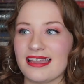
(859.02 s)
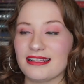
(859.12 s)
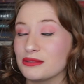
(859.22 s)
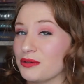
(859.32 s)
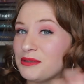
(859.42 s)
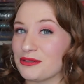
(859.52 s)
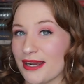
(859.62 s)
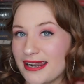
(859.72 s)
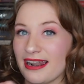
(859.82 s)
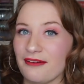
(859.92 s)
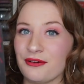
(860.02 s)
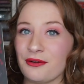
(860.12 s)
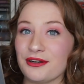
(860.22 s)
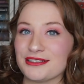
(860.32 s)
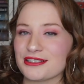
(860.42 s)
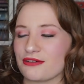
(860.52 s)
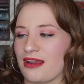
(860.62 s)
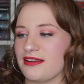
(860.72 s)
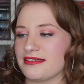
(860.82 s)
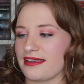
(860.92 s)
It's going to be great, and I've heard it
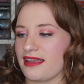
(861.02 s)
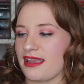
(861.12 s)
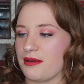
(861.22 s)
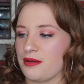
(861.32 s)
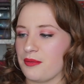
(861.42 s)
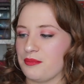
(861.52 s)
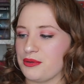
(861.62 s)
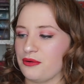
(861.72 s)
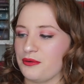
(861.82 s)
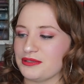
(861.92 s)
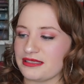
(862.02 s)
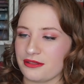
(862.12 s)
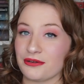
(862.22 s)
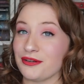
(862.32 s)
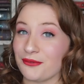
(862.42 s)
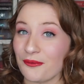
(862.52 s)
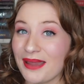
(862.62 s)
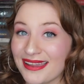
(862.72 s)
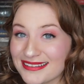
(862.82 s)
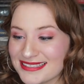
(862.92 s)
described as like a beautiful Slytherin
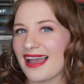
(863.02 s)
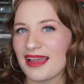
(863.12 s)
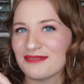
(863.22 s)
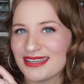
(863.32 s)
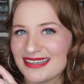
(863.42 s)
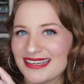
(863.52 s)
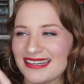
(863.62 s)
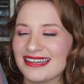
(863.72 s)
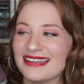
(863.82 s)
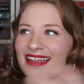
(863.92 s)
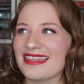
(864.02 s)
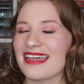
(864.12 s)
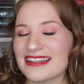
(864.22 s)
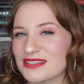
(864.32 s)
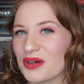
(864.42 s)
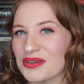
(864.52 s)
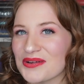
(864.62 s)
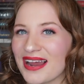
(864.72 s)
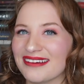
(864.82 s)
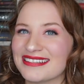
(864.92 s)
romance. I mean, that's all
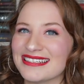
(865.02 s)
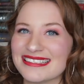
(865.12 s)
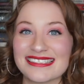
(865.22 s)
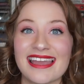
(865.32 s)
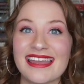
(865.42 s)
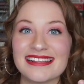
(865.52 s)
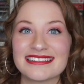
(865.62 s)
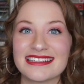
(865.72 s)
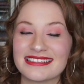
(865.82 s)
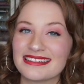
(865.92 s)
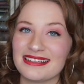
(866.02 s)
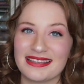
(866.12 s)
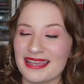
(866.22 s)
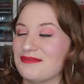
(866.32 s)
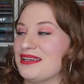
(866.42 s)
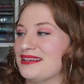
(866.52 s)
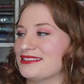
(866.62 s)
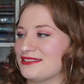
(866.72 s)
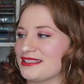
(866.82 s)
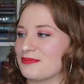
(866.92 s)
you have to say to get me
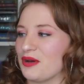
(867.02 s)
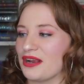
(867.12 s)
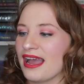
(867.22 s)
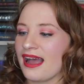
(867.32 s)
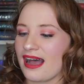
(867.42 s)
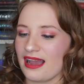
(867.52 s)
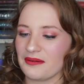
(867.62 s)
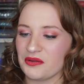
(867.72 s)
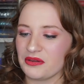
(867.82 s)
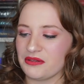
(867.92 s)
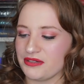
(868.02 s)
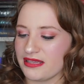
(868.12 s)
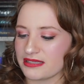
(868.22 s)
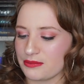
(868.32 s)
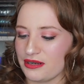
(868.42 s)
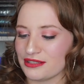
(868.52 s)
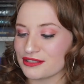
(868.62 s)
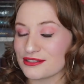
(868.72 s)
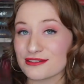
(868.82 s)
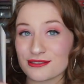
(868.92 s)
to read this book. I'm going to be reading this one
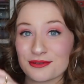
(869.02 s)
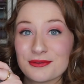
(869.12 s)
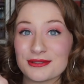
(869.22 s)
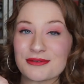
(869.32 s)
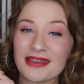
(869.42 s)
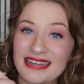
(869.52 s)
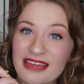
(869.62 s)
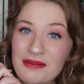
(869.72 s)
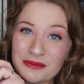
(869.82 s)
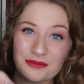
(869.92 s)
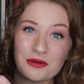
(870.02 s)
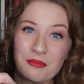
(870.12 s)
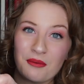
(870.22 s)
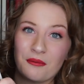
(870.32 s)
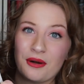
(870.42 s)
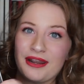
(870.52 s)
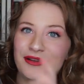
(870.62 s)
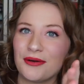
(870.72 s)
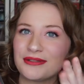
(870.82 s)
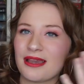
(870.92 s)
soon so I can have my review up before it
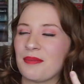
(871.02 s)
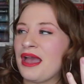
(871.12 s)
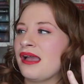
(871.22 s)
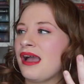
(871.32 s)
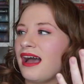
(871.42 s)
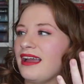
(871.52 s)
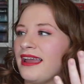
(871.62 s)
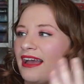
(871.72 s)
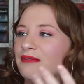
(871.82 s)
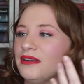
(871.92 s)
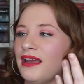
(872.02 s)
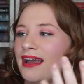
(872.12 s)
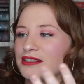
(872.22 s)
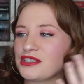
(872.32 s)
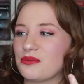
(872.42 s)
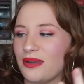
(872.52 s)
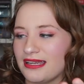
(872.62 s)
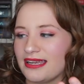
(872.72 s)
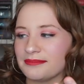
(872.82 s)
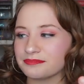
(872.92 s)
goes up. I have been actually
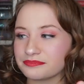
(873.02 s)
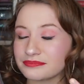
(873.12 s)
waiting